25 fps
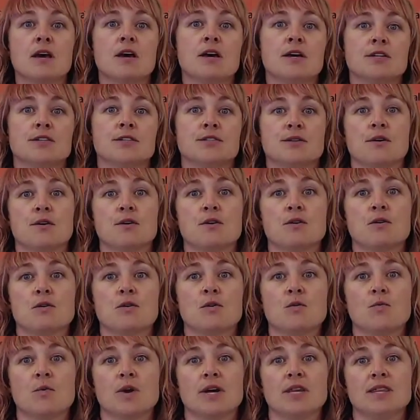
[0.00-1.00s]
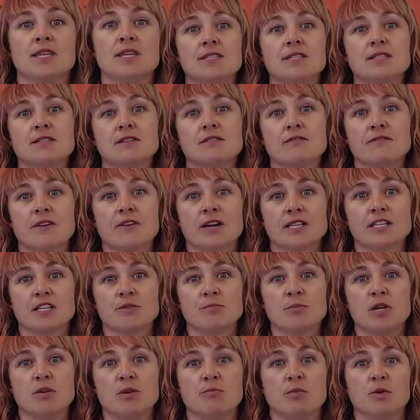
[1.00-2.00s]
So when infected
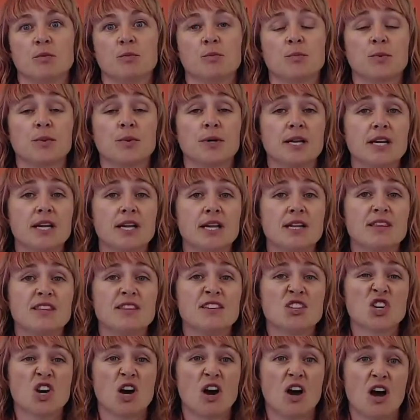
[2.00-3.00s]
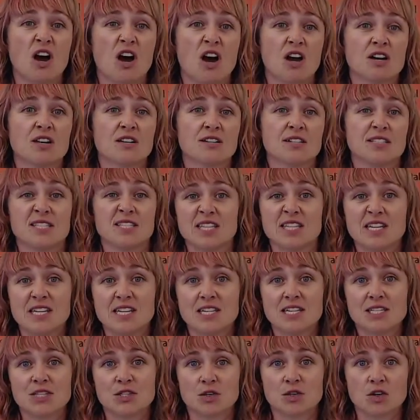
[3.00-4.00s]
people breathe, talk,
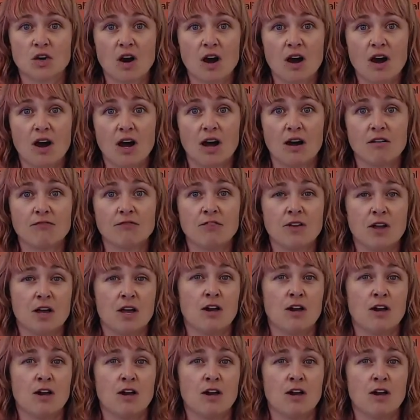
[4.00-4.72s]
sneeze, or cough,